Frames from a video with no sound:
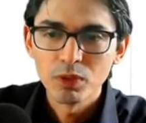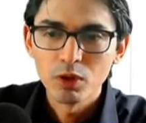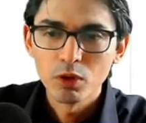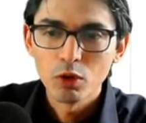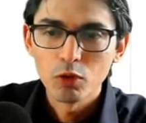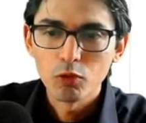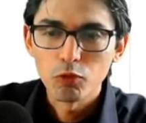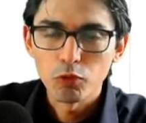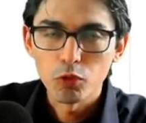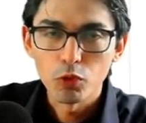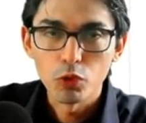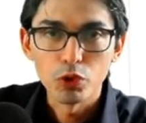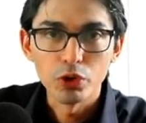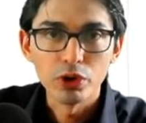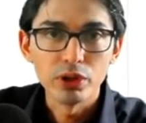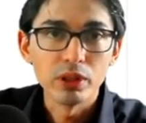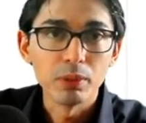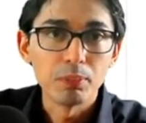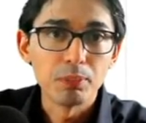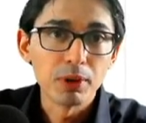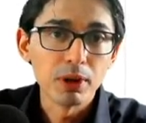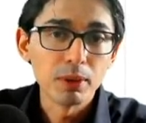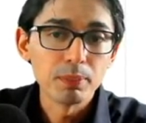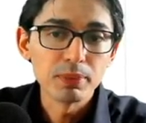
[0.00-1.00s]
For the
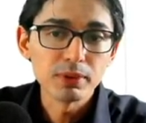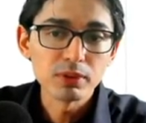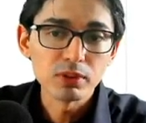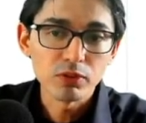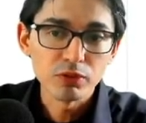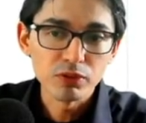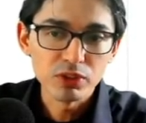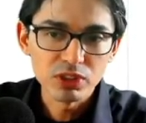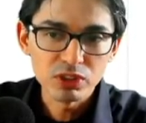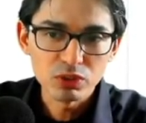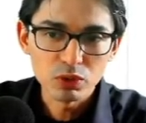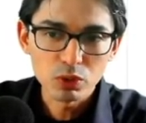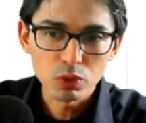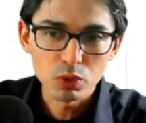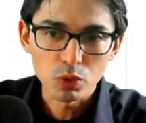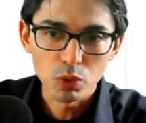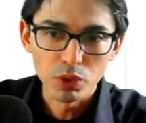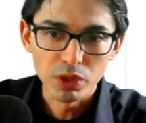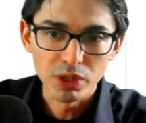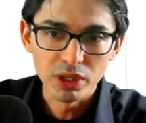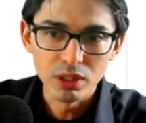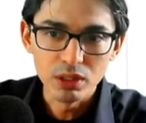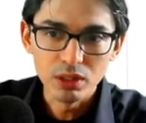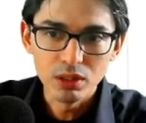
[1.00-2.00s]
purpose of this
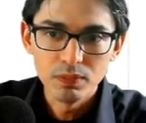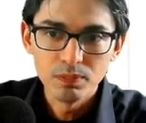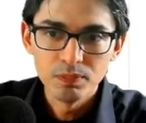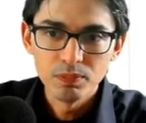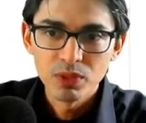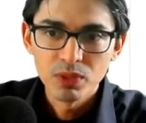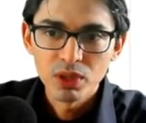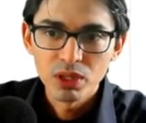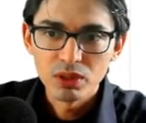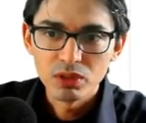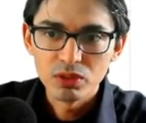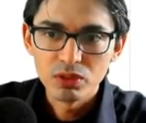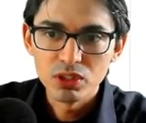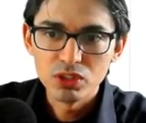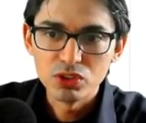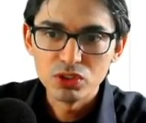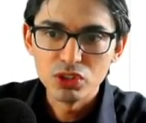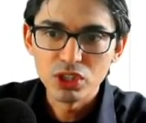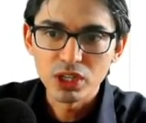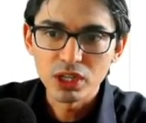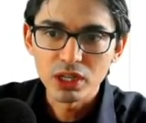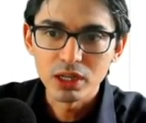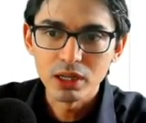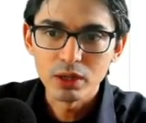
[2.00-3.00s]
tutorial, this
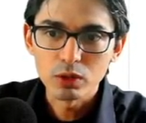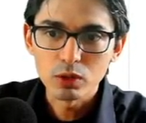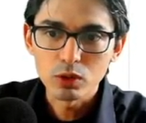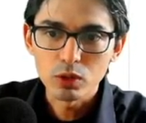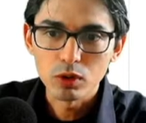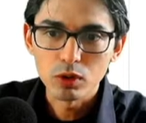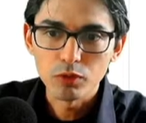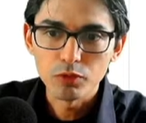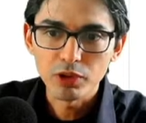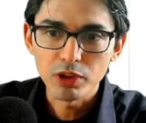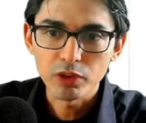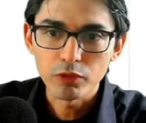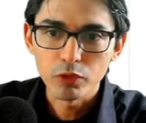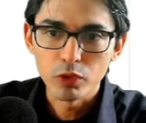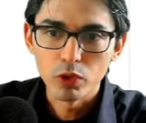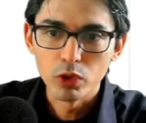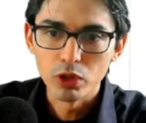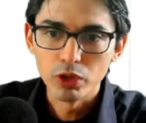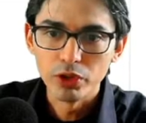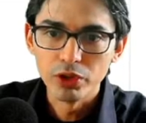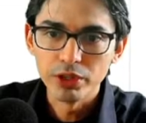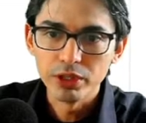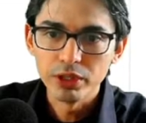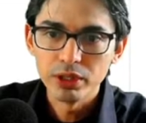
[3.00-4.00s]
gcloud config
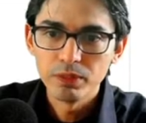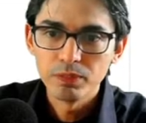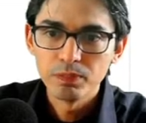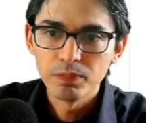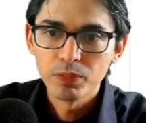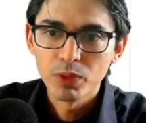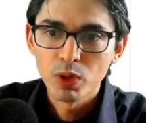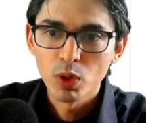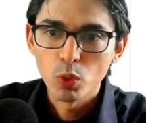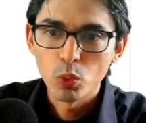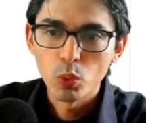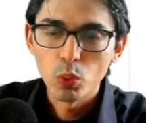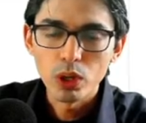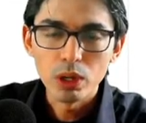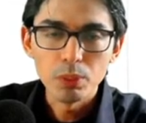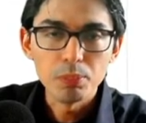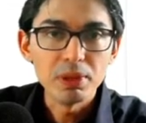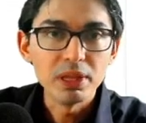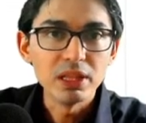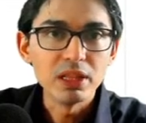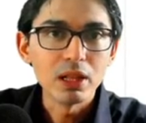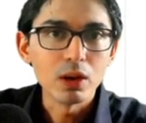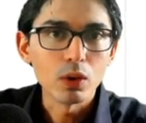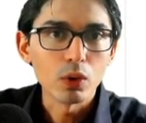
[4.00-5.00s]
folder will be
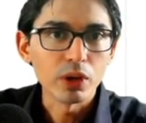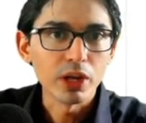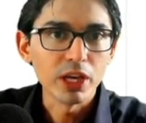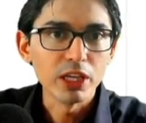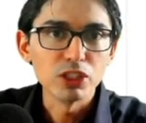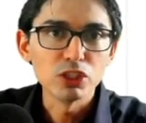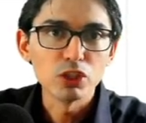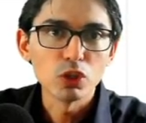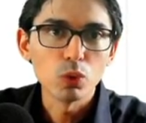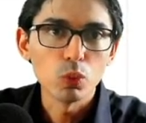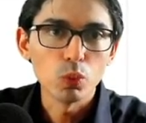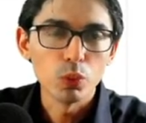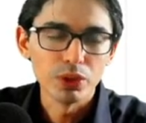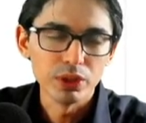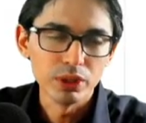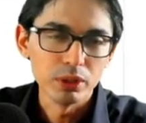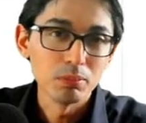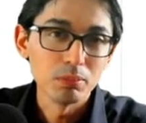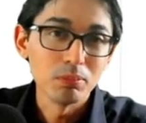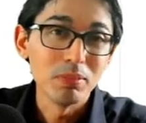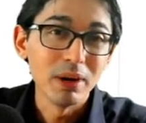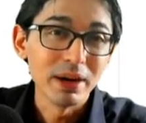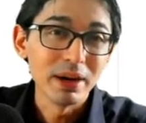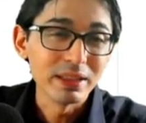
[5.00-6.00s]
the location where
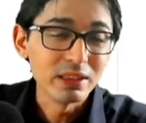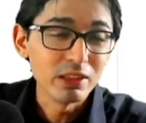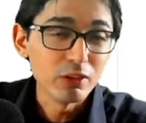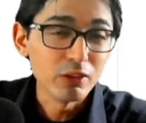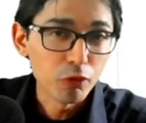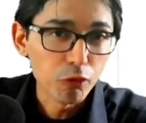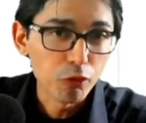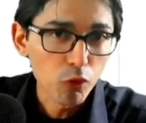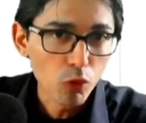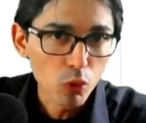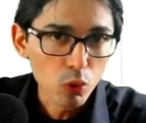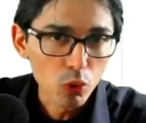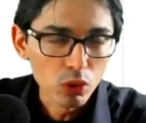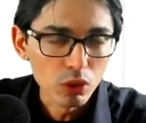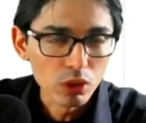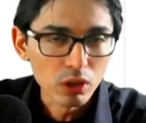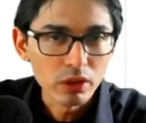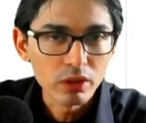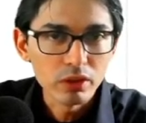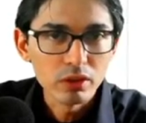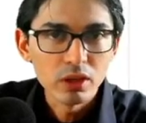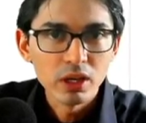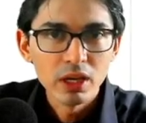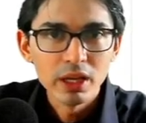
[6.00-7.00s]
by default
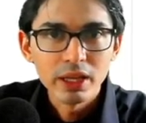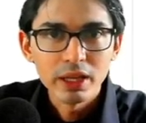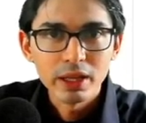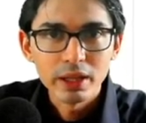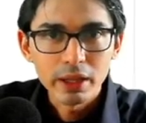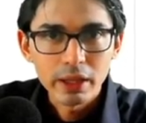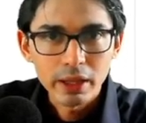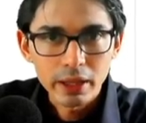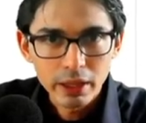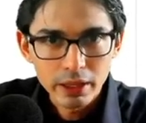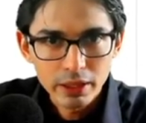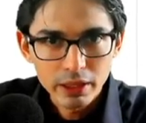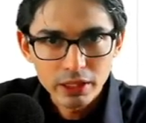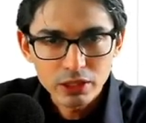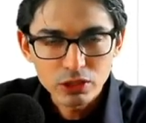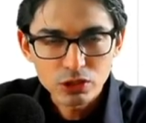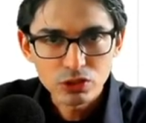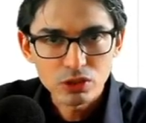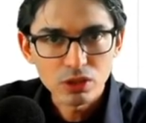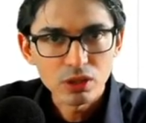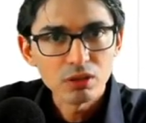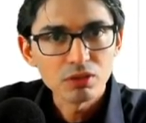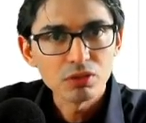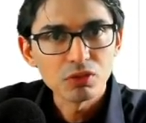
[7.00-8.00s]

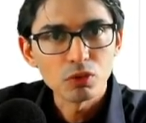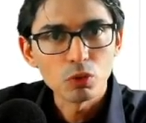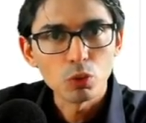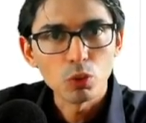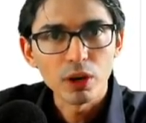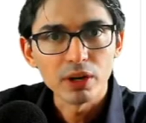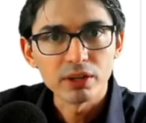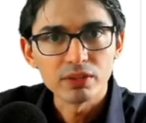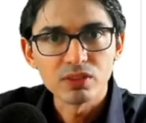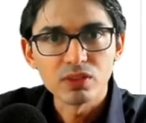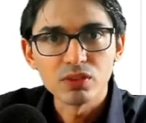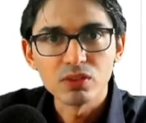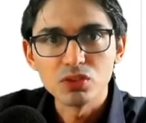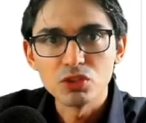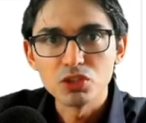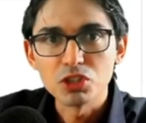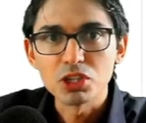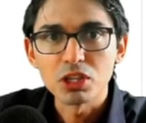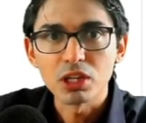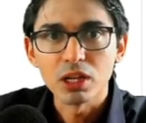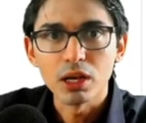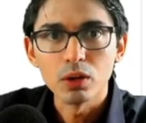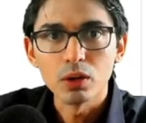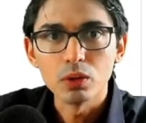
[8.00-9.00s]
credentials to access
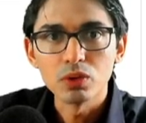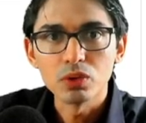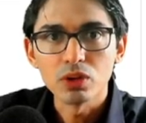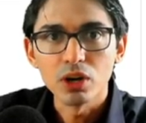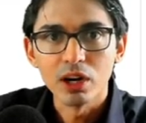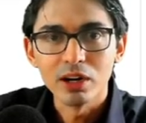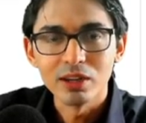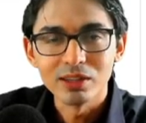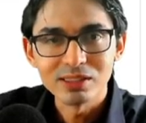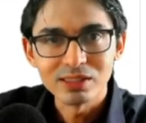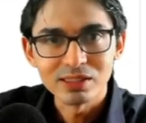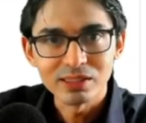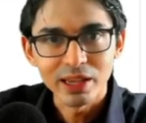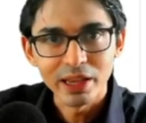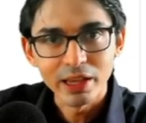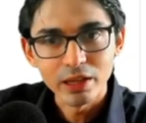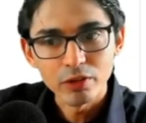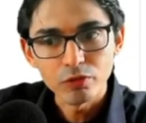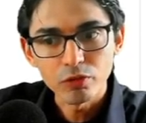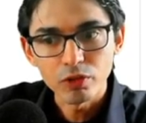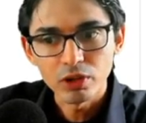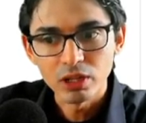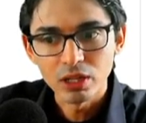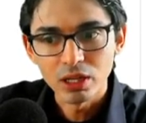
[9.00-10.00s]
gcloud are saved
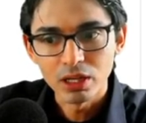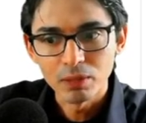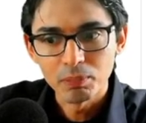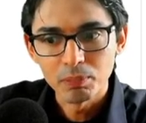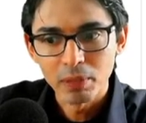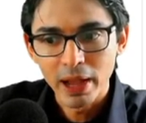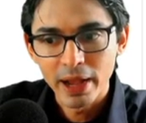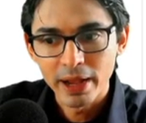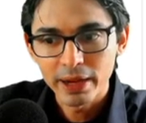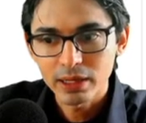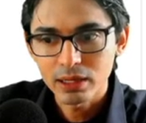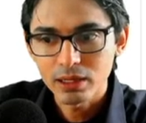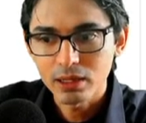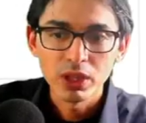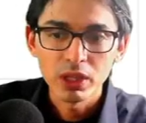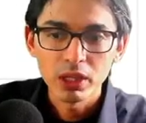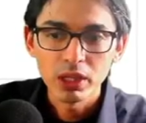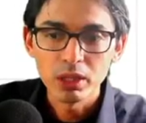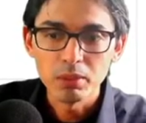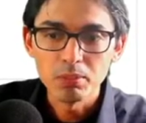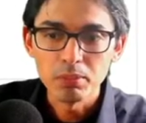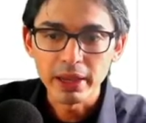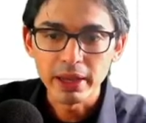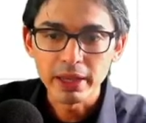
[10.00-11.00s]
in our Mac.
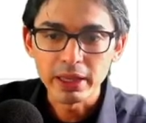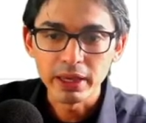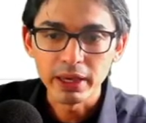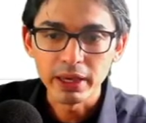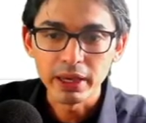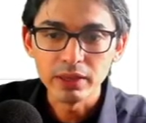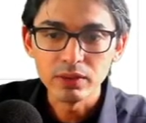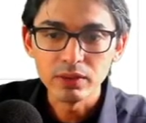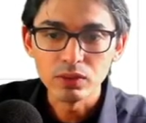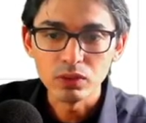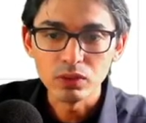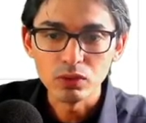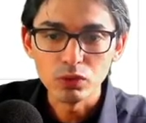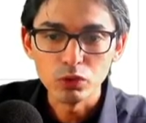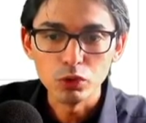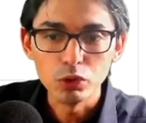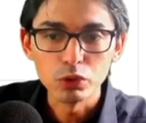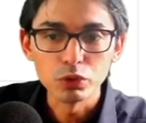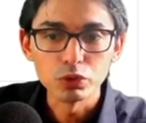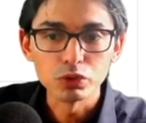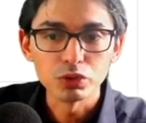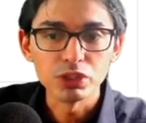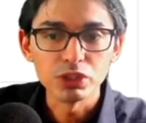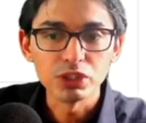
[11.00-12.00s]
In my case, is
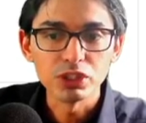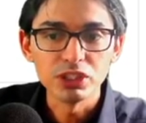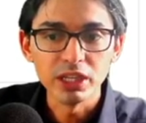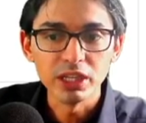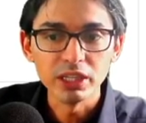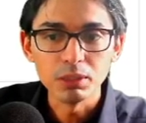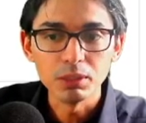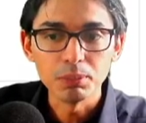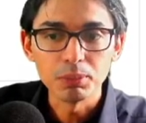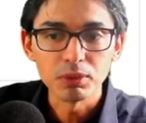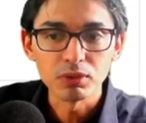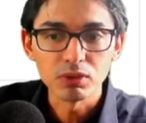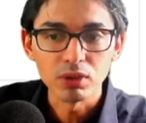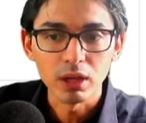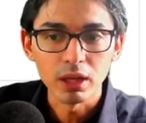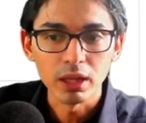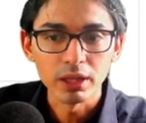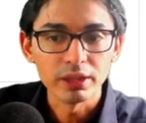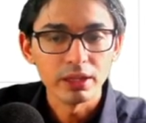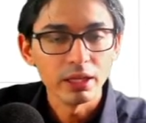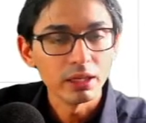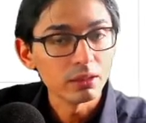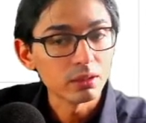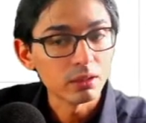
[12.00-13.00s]
user
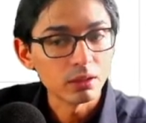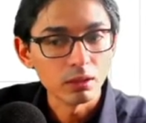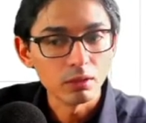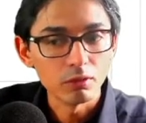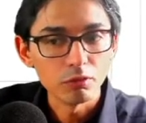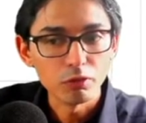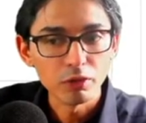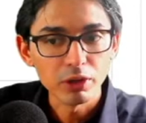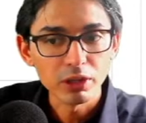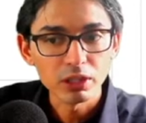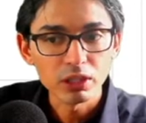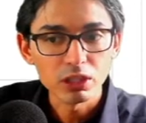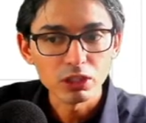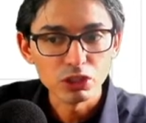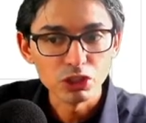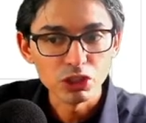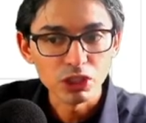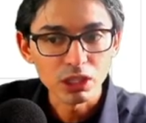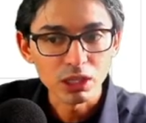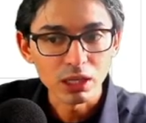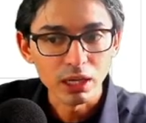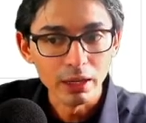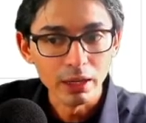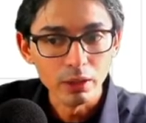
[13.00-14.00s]
jdposada.config
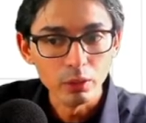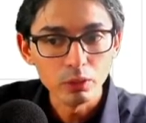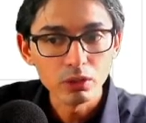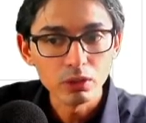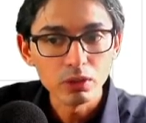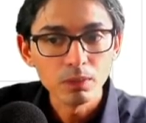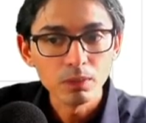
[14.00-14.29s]
gcloud.